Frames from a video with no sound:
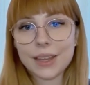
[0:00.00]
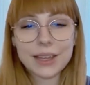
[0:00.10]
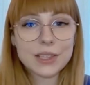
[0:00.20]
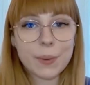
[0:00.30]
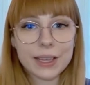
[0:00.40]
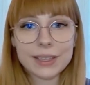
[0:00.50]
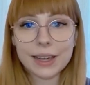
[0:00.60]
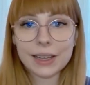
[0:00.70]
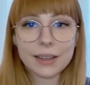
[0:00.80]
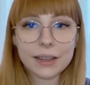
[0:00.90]
that's
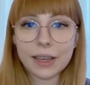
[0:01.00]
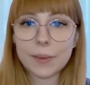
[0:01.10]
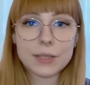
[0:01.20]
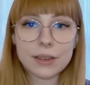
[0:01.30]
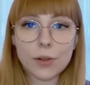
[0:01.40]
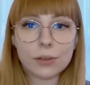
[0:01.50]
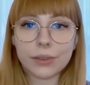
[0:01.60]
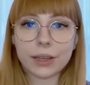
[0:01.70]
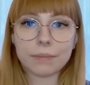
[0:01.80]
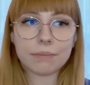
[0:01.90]
specsight, and it keeps
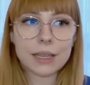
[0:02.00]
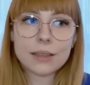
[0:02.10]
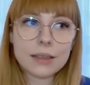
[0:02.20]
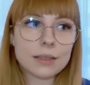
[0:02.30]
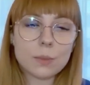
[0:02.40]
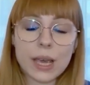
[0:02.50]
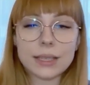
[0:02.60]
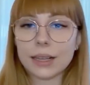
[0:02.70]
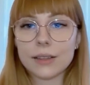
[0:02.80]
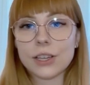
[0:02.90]
evolving. This is
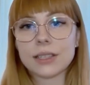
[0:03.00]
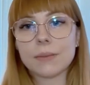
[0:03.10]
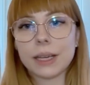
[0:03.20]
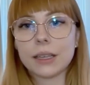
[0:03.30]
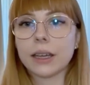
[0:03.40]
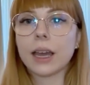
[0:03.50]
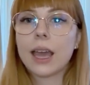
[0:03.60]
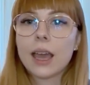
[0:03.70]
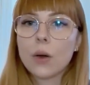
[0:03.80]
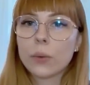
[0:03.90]
basically just the beginning.
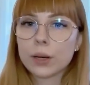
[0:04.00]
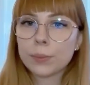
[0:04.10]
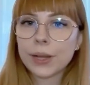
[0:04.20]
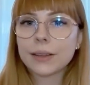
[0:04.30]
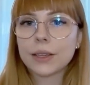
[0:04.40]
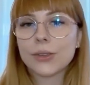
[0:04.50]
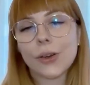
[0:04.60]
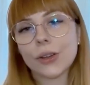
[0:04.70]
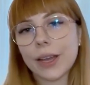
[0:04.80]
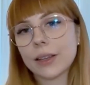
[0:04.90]
We are planning to
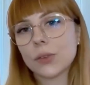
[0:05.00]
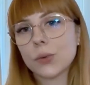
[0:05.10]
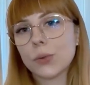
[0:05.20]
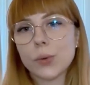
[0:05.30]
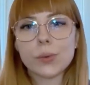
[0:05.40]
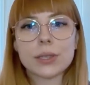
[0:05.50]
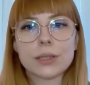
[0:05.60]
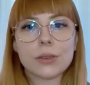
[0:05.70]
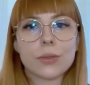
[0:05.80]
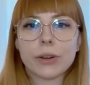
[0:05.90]
connect it to
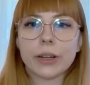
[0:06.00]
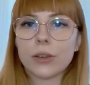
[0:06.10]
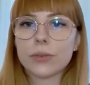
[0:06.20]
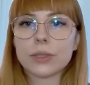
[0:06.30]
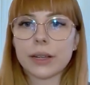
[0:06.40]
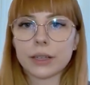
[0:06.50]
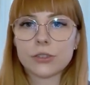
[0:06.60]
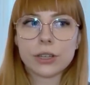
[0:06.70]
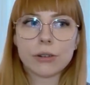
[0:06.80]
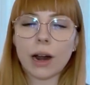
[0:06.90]
tools you already use like
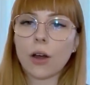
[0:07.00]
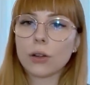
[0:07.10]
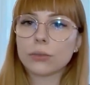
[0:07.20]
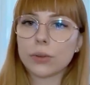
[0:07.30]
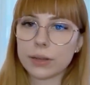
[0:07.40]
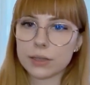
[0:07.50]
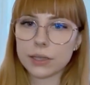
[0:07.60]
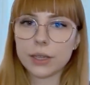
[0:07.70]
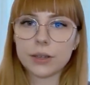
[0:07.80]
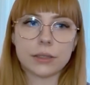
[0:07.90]
Jira, Confluence,
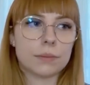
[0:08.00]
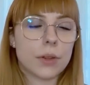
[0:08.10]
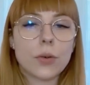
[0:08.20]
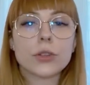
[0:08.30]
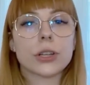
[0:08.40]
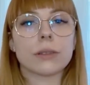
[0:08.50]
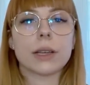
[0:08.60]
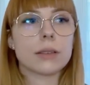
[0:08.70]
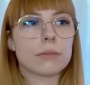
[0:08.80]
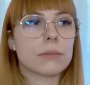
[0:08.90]
Linear, Notion,
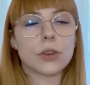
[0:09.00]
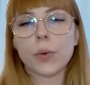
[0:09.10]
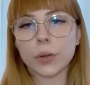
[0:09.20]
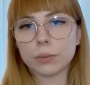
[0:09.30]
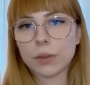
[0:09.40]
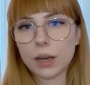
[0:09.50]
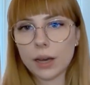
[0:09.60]
and so on,